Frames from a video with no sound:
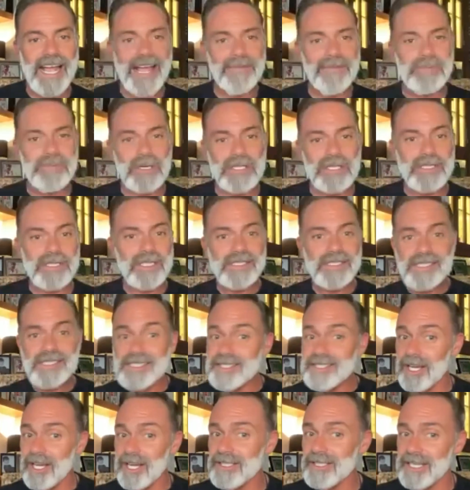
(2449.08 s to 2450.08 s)
happened,
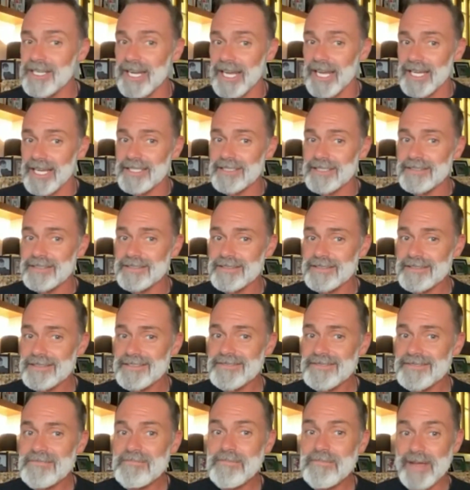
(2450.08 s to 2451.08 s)
suddenly
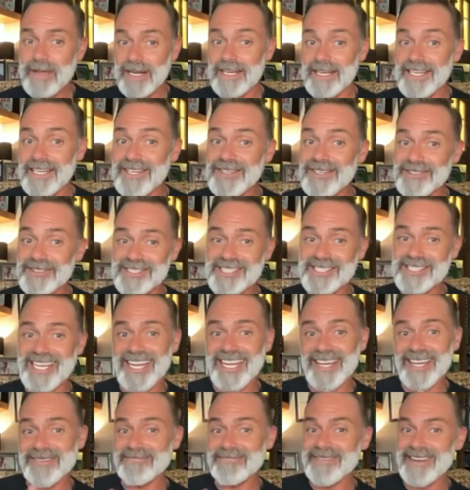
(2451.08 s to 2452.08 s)
Billy could
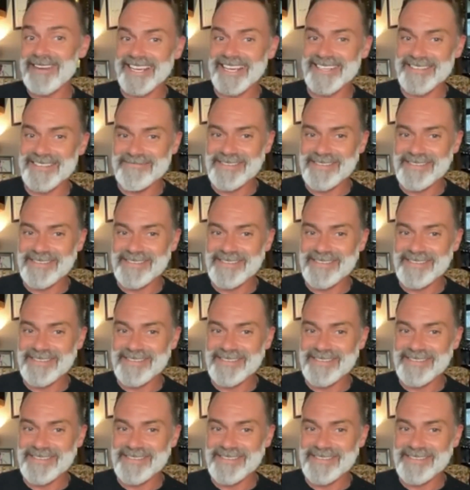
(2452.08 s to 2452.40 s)
sing and play the